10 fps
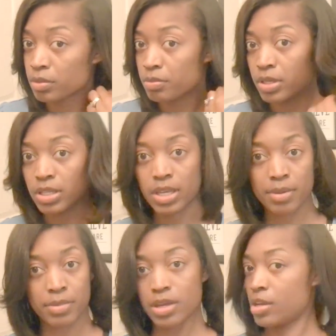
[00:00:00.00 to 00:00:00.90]
But
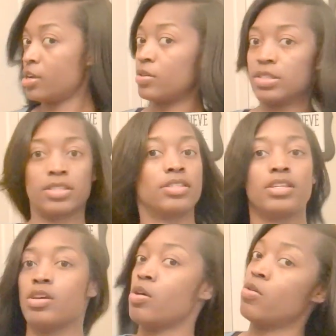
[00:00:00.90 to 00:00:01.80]
yet my hair is
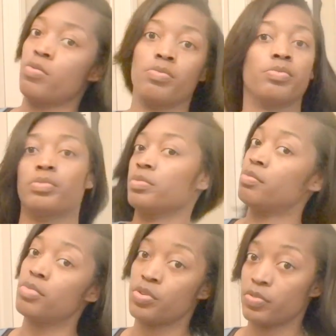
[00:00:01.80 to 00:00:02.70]
still
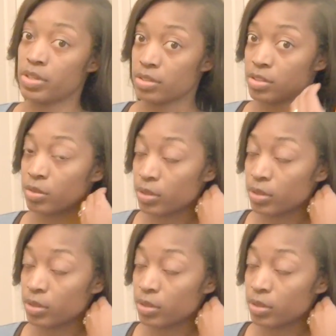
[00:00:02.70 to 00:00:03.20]
moving, so